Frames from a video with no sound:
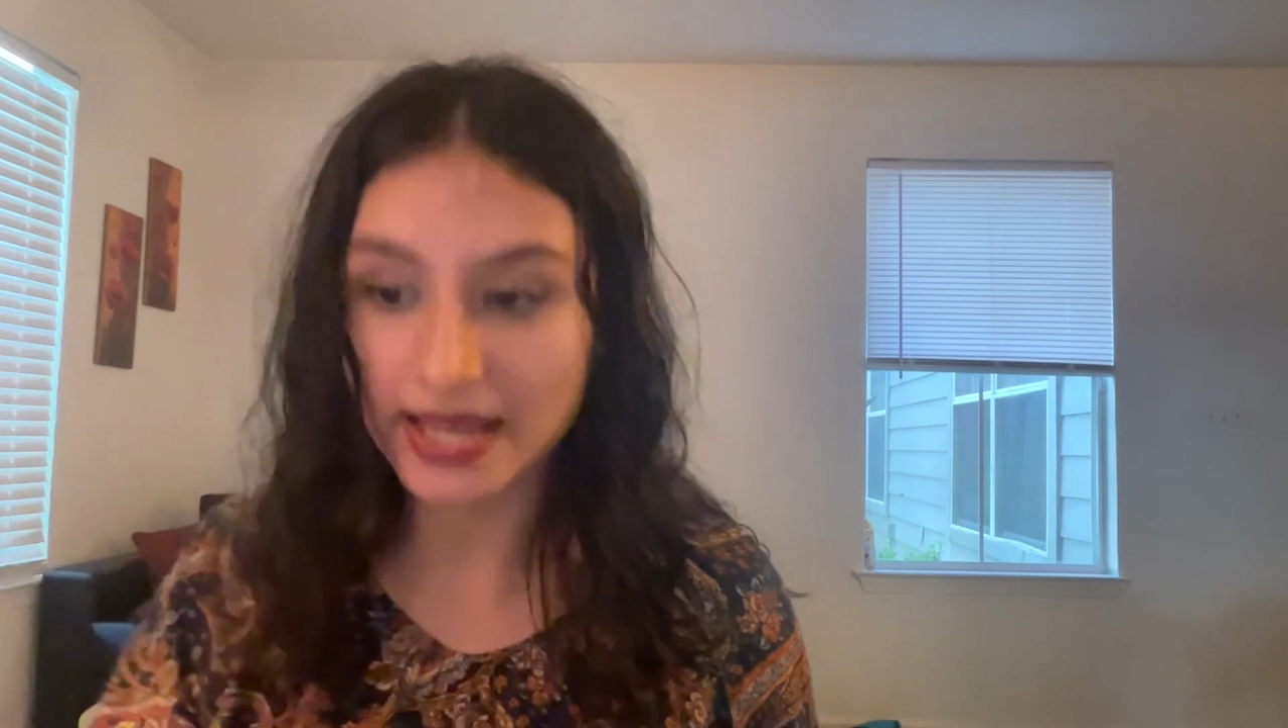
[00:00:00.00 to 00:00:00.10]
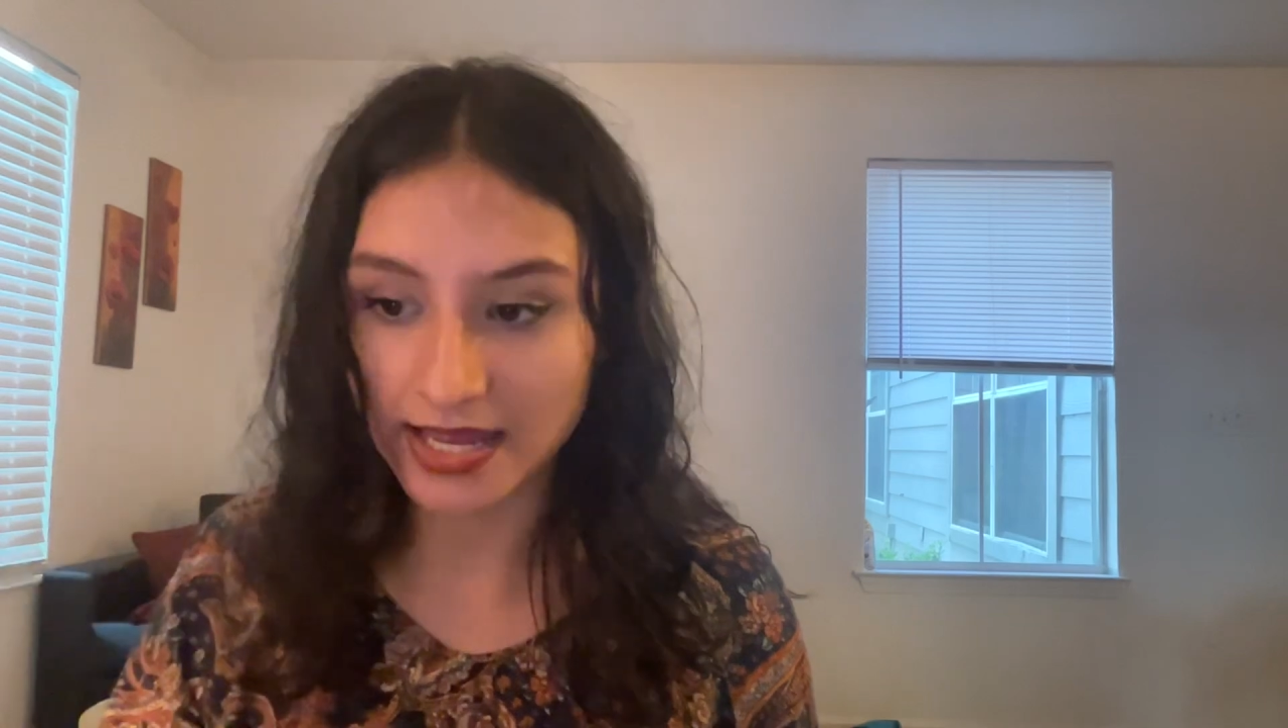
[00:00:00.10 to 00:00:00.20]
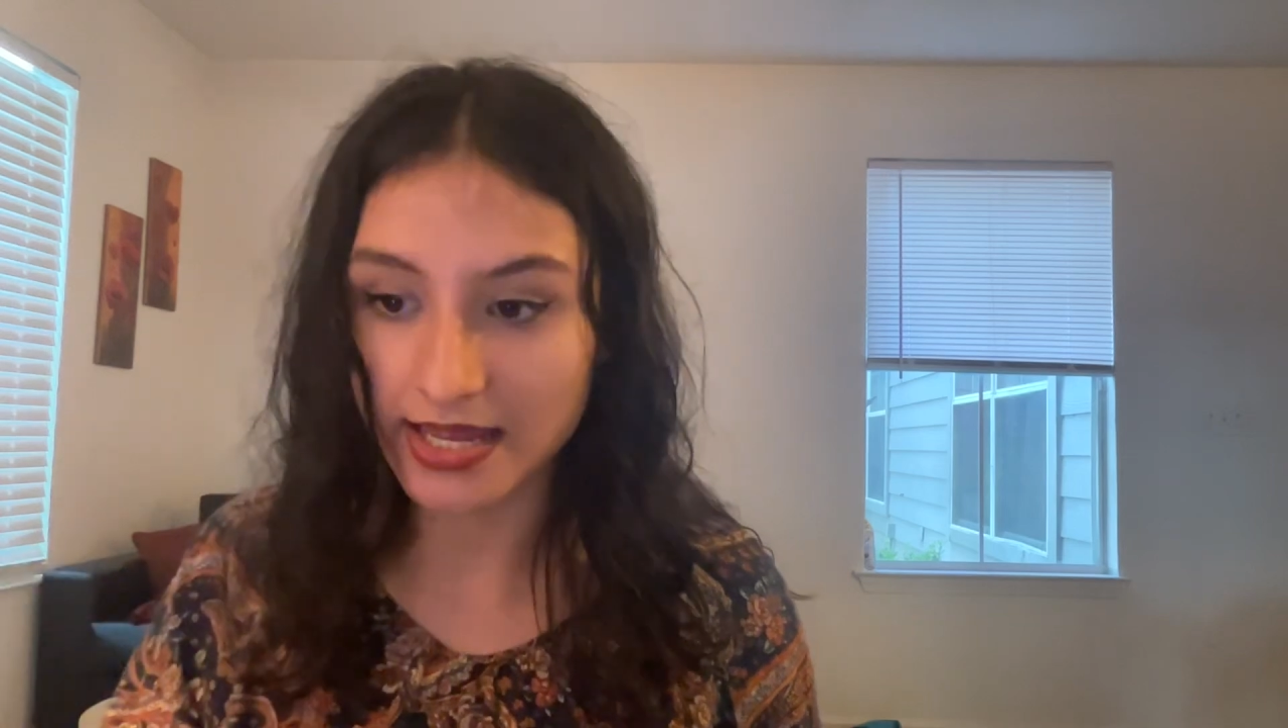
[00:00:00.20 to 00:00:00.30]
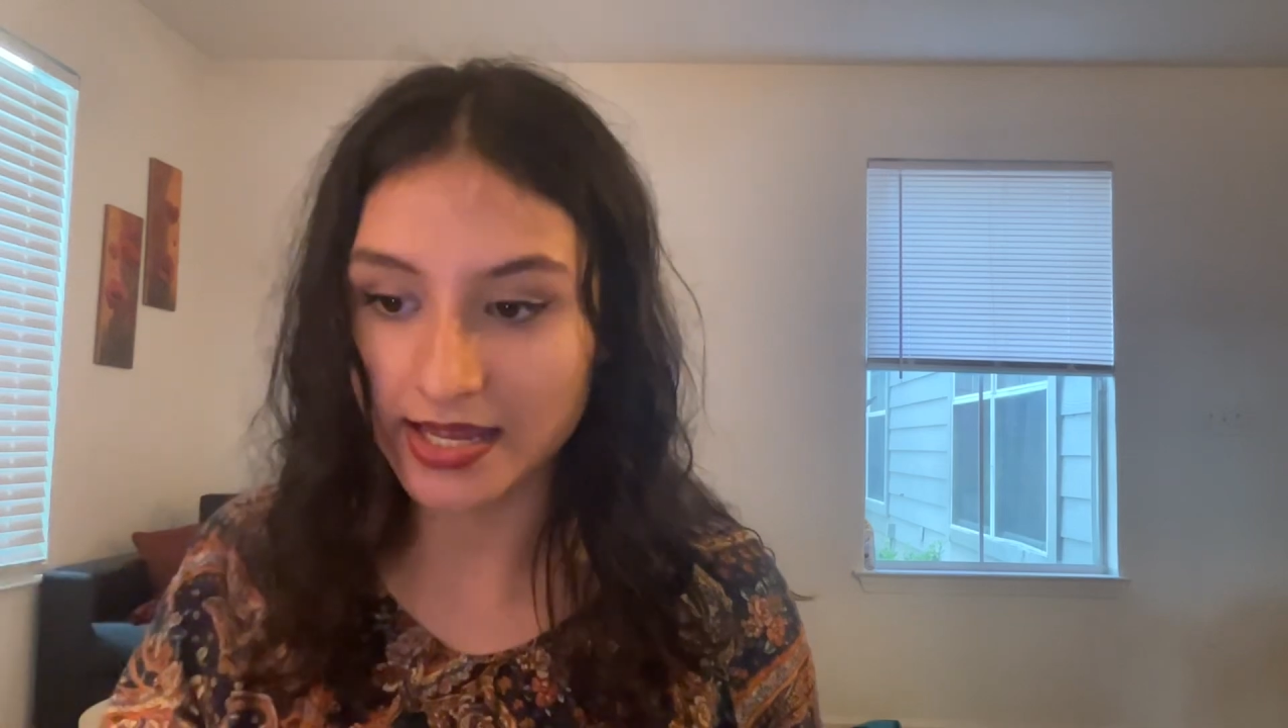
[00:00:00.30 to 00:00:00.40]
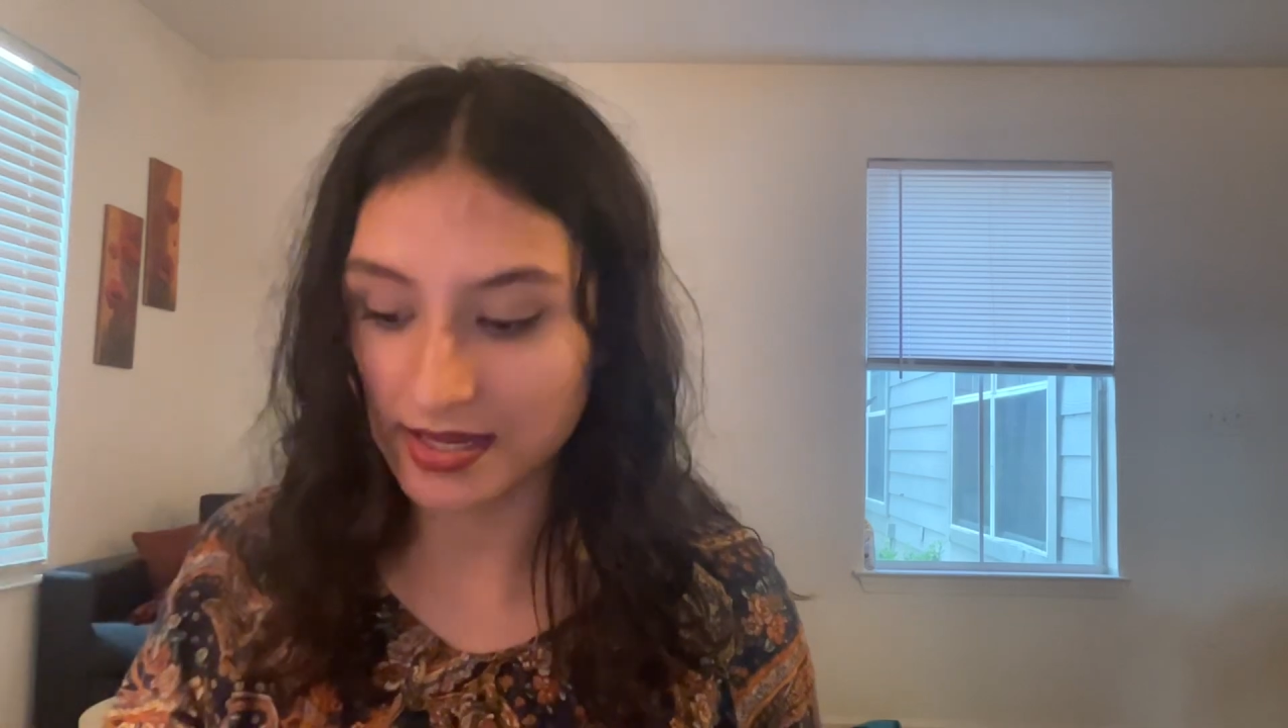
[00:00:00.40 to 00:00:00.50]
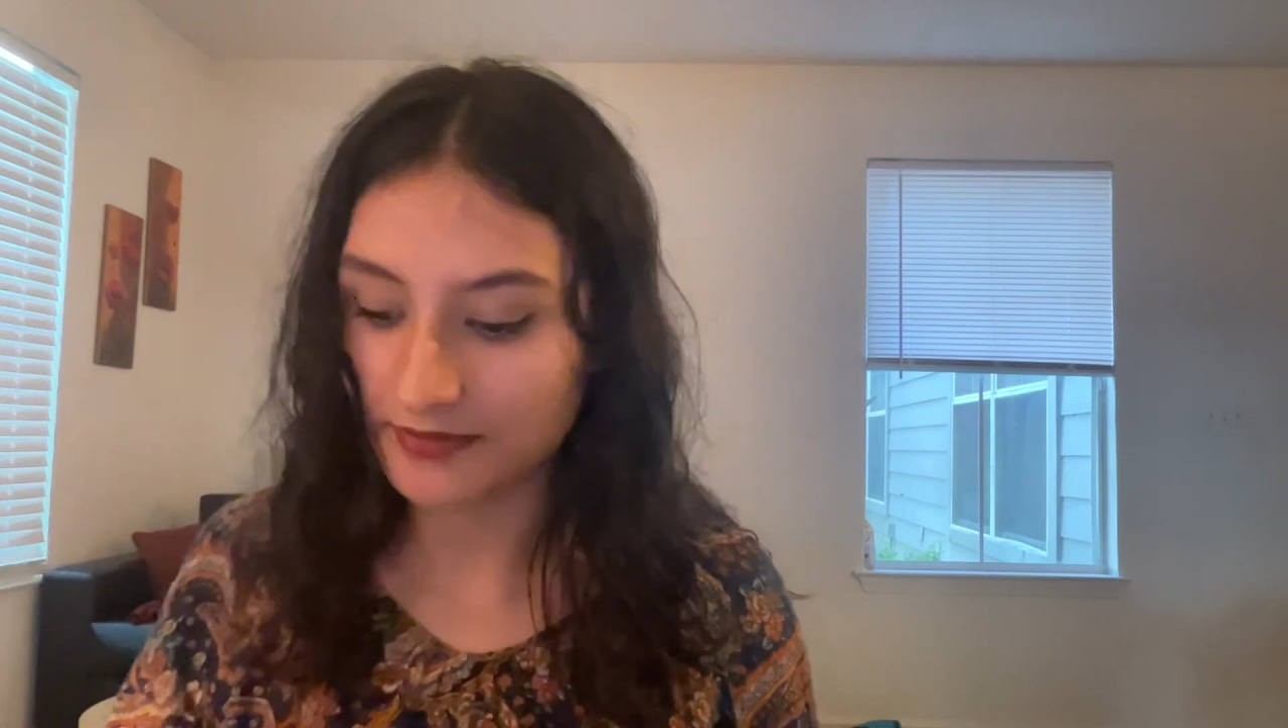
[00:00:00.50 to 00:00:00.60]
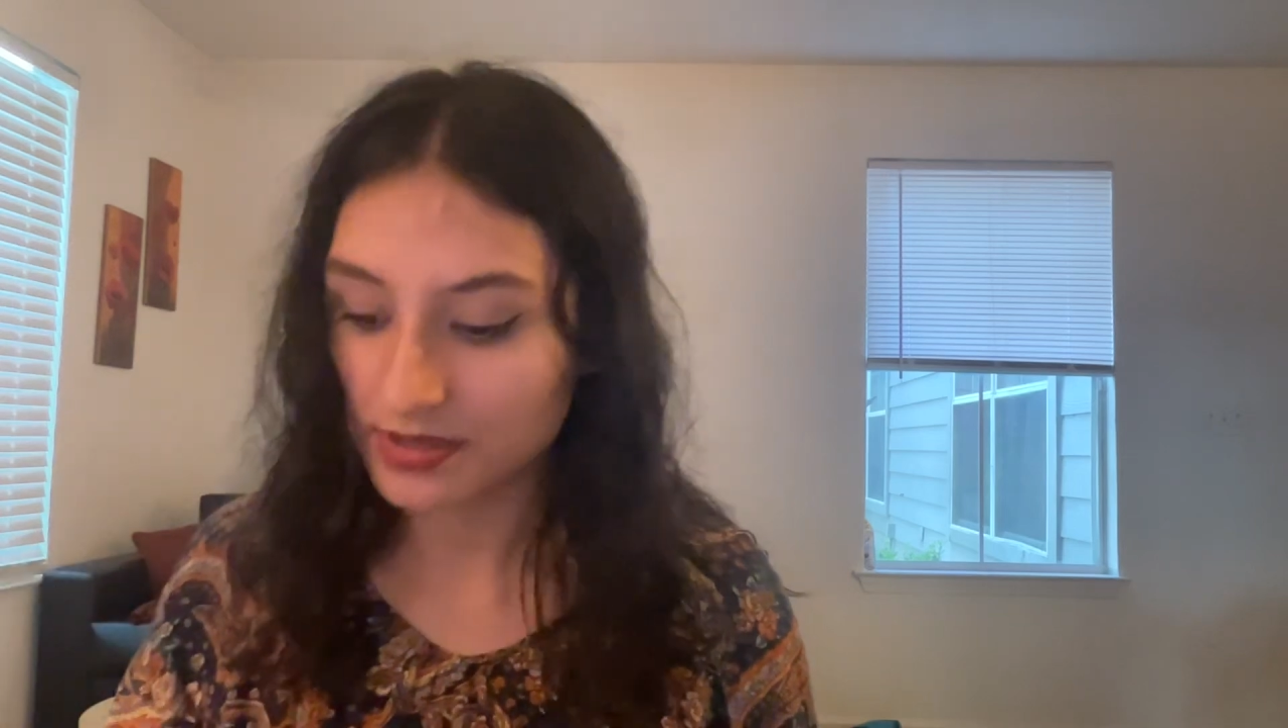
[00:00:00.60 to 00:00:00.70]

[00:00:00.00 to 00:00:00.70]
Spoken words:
A.